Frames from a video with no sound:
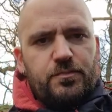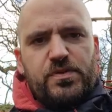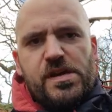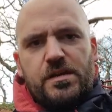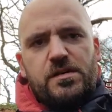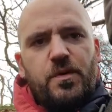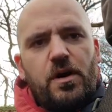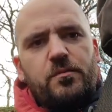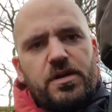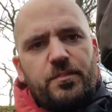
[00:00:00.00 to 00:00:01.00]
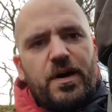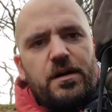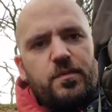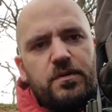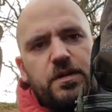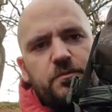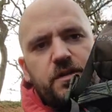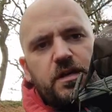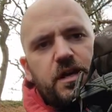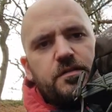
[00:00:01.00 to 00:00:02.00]
Protects the bottom of your bag, but then
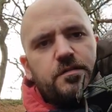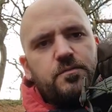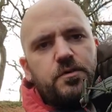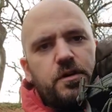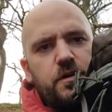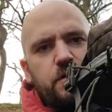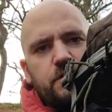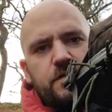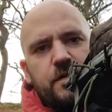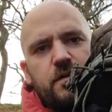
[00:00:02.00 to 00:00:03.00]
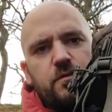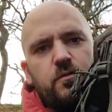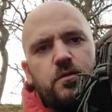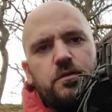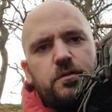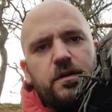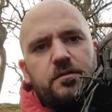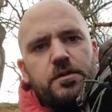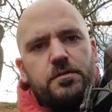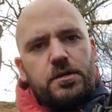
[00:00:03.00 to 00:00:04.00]
when you get somewhere you're going to sit on a wall or whatever,